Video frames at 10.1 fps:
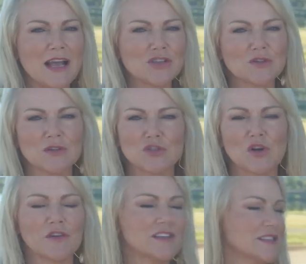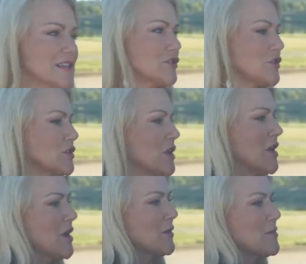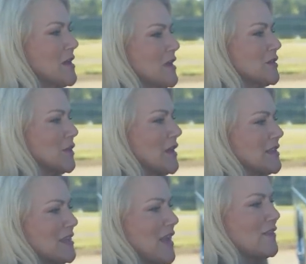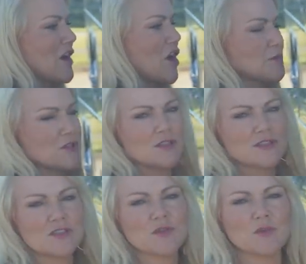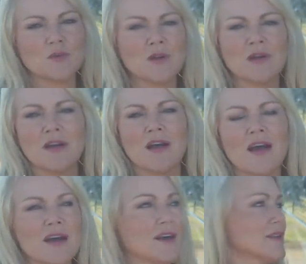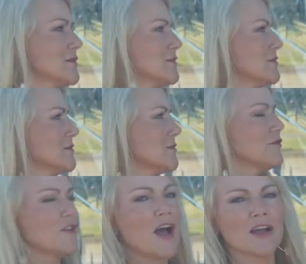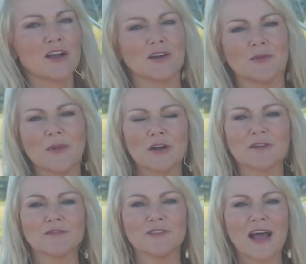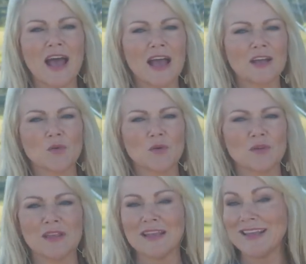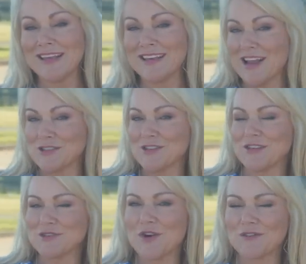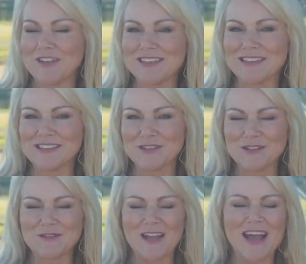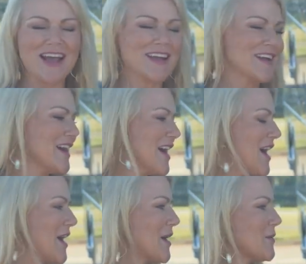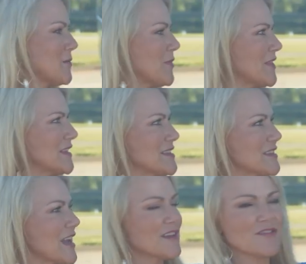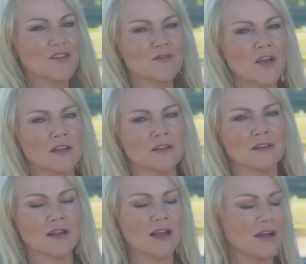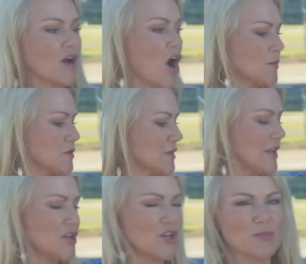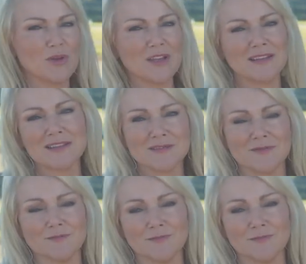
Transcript: National Indoor RV Centers because we like to have that option to uh, fly our American flag or the National Indoor RV Center's flag, um, but this is kind of a fun uh, option that you can put in that's